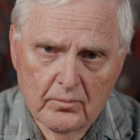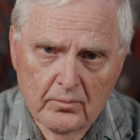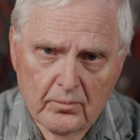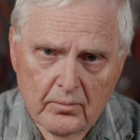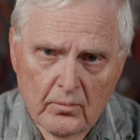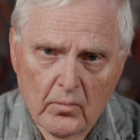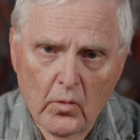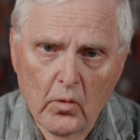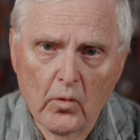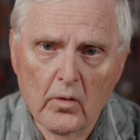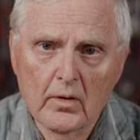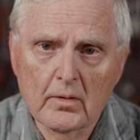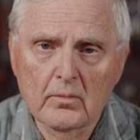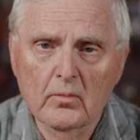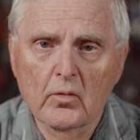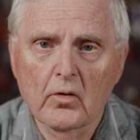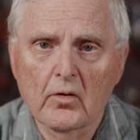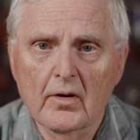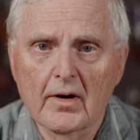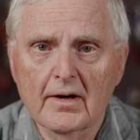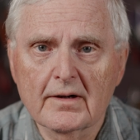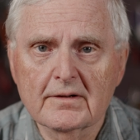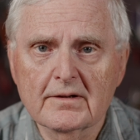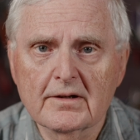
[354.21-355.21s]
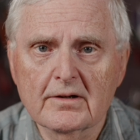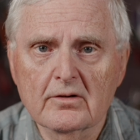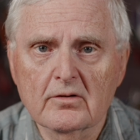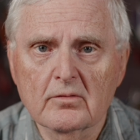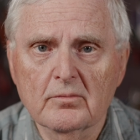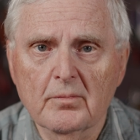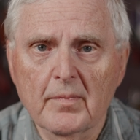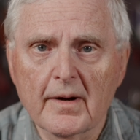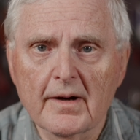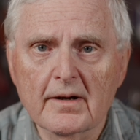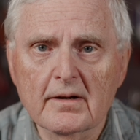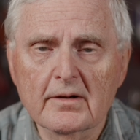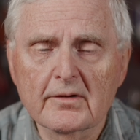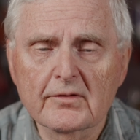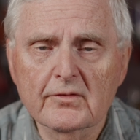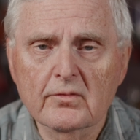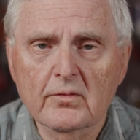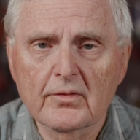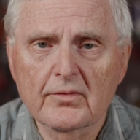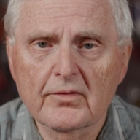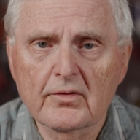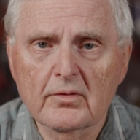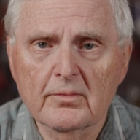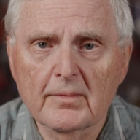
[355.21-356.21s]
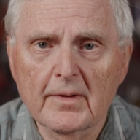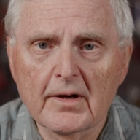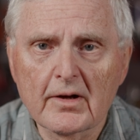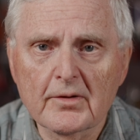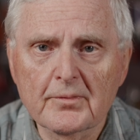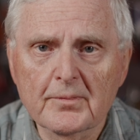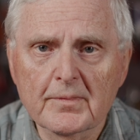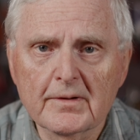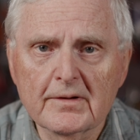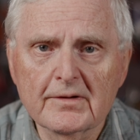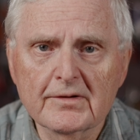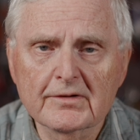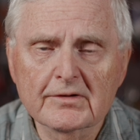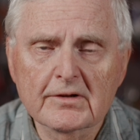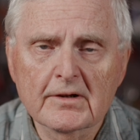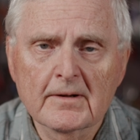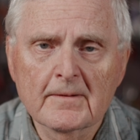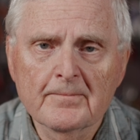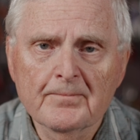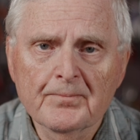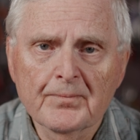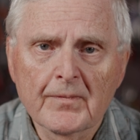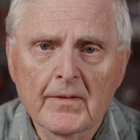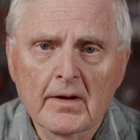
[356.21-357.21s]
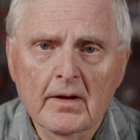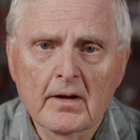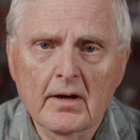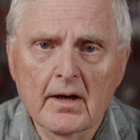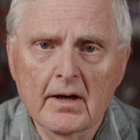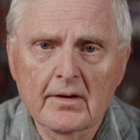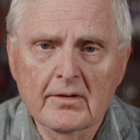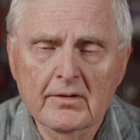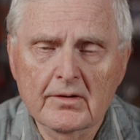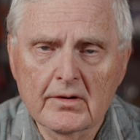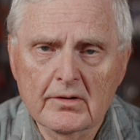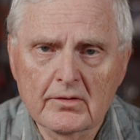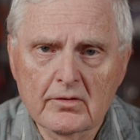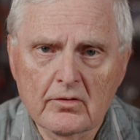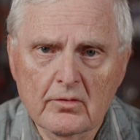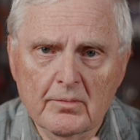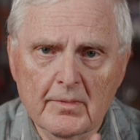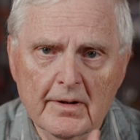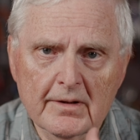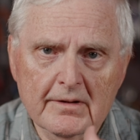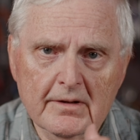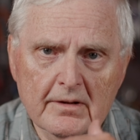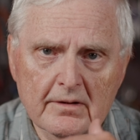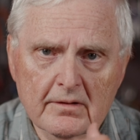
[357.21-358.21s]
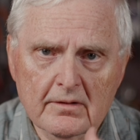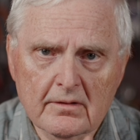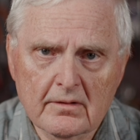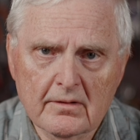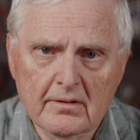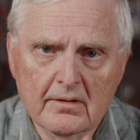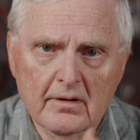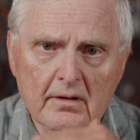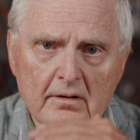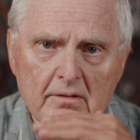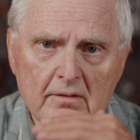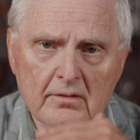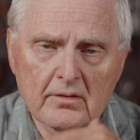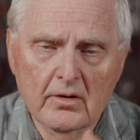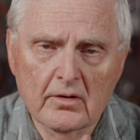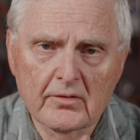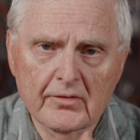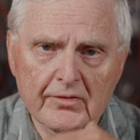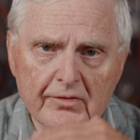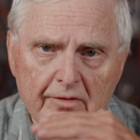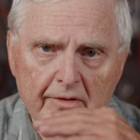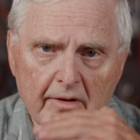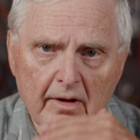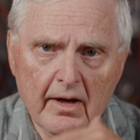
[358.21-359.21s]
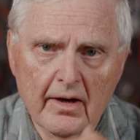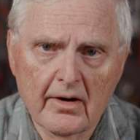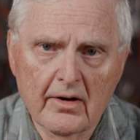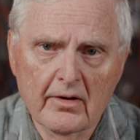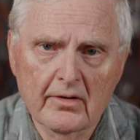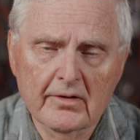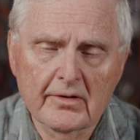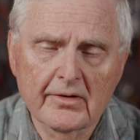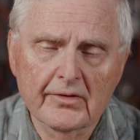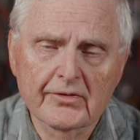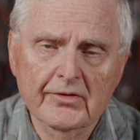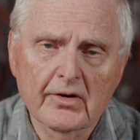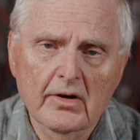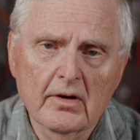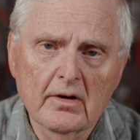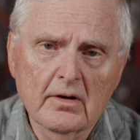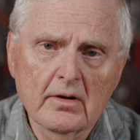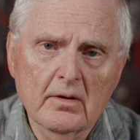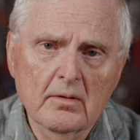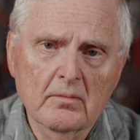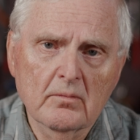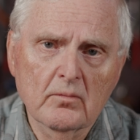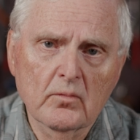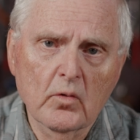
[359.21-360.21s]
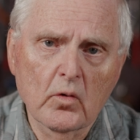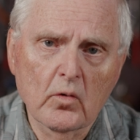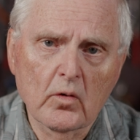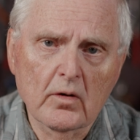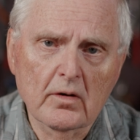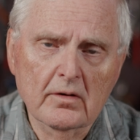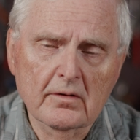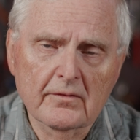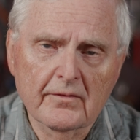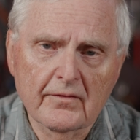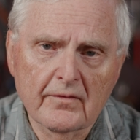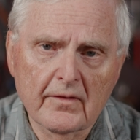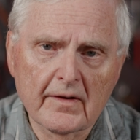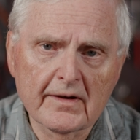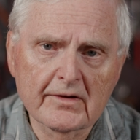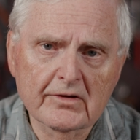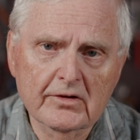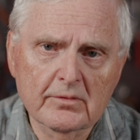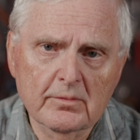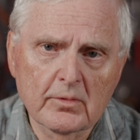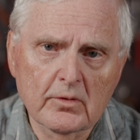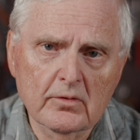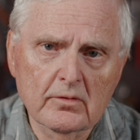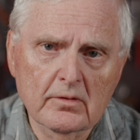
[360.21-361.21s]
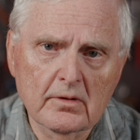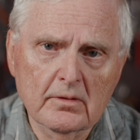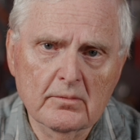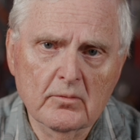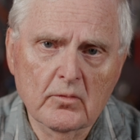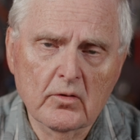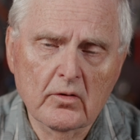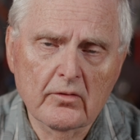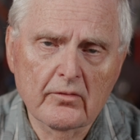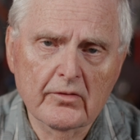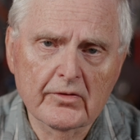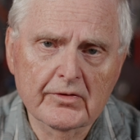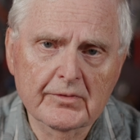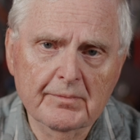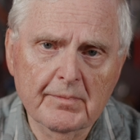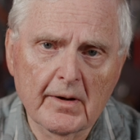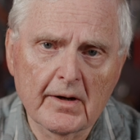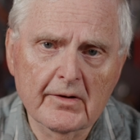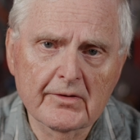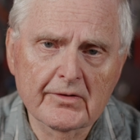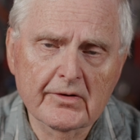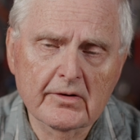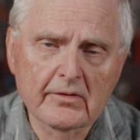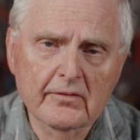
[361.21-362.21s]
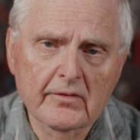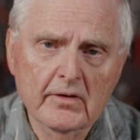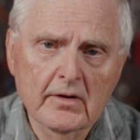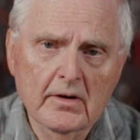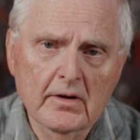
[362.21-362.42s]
more and more ideal balance with your mouthpiece, and that you're making those areas more flexible and more responsive,